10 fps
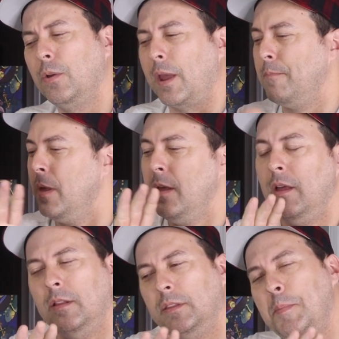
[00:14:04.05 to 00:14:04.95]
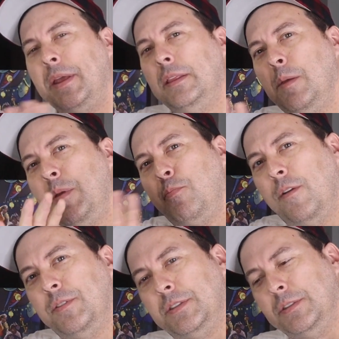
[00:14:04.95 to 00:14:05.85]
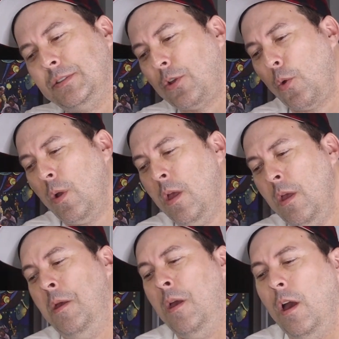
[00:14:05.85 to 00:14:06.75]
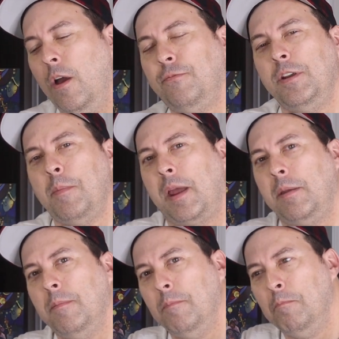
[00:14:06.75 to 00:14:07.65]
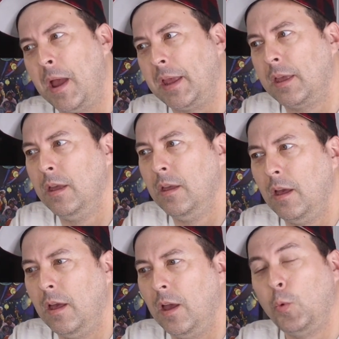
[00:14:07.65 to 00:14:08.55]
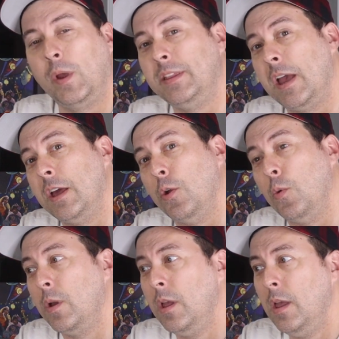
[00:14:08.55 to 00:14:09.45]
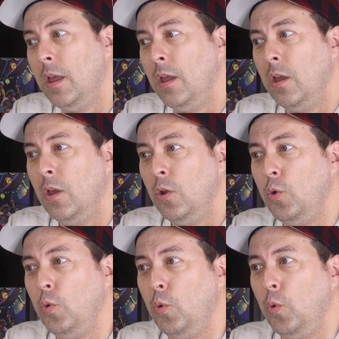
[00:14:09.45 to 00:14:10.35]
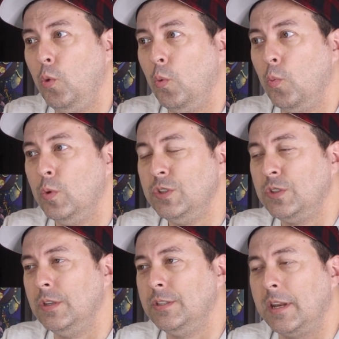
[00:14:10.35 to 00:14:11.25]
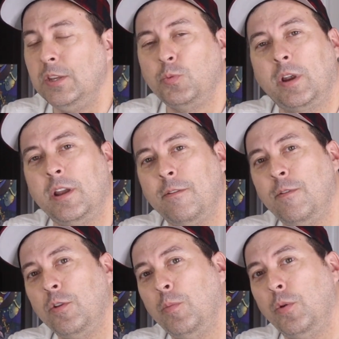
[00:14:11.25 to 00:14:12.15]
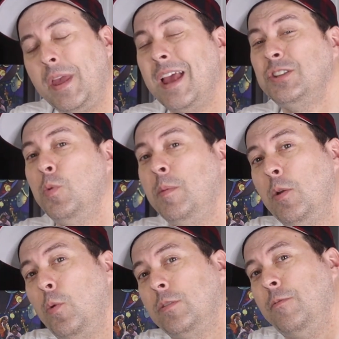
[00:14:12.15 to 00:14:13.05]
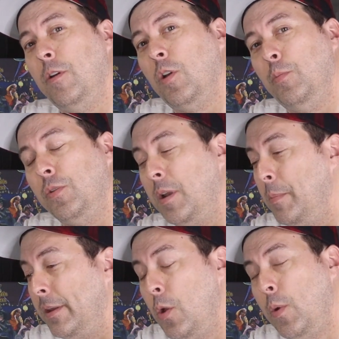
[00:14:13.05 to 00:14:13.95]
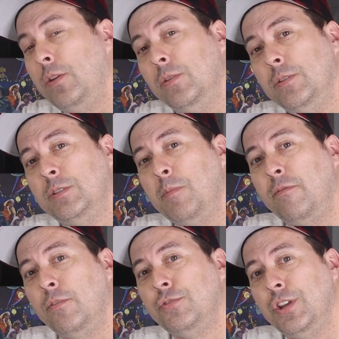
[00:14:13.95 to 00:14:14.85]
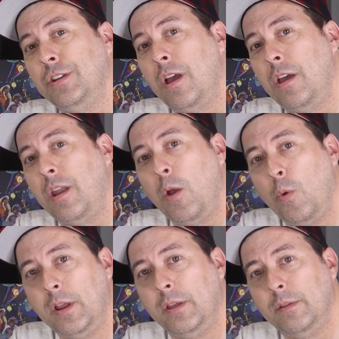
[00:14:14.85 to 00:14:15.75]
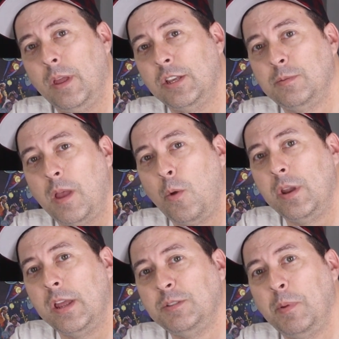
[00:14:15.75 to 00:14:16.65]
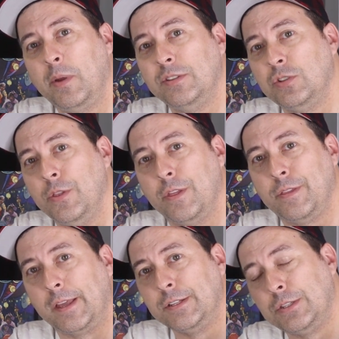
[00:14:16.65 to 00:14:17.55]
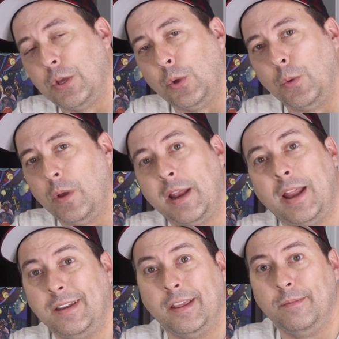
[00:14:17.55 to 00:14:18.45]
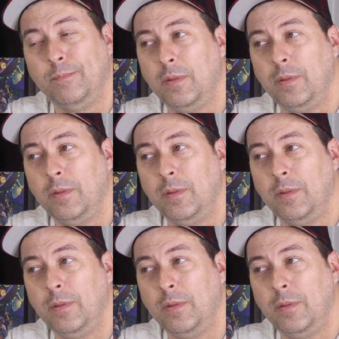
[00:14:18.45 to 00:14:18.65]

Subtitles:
Okay, let me preface this. So a friend of mine, Mike Guigliano, who said he's working at the Funko booth. He actually wanted me to work the Funko booth, and I'm like, no way, dude. This is my first Gen Con. I want to experience all the things. So, and I did.